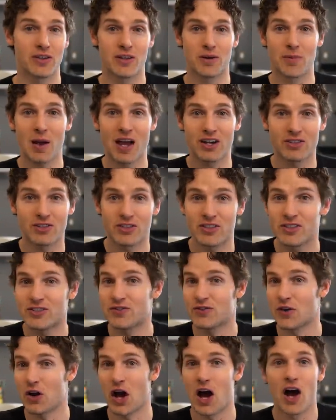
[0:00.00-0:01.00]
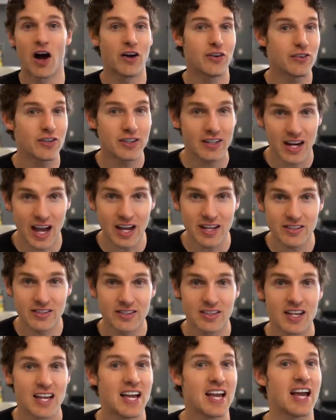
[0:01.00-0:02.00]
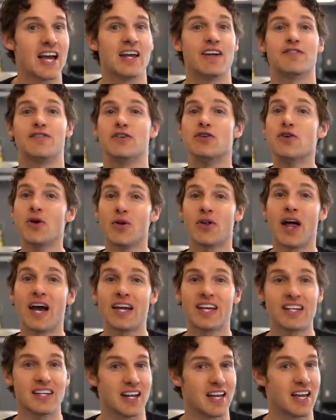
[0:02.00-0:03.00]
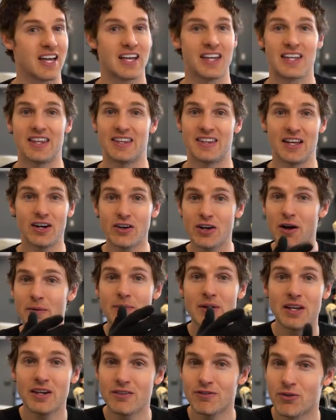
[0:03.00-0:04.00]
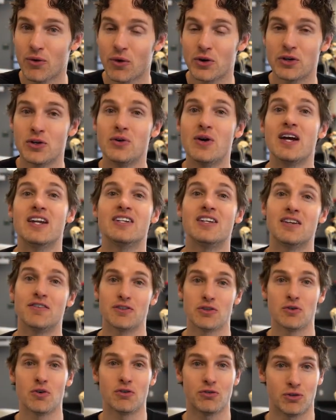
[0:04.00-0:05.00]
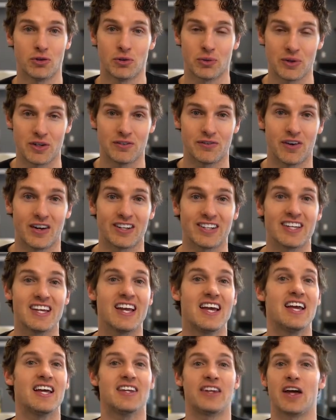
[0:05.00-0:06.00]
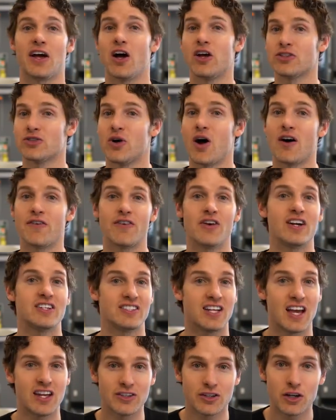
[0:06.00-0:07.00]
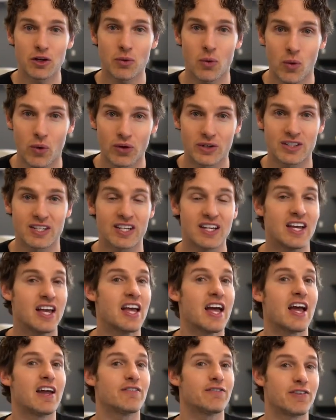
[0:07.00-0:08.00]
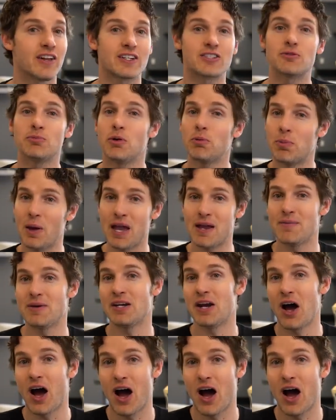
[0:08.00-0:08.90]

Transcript: of their mattresses for 100 nights, and if you don't like it, they'll come get it for you and give you a full refund. They also offer a 10-year warranty and flexible payment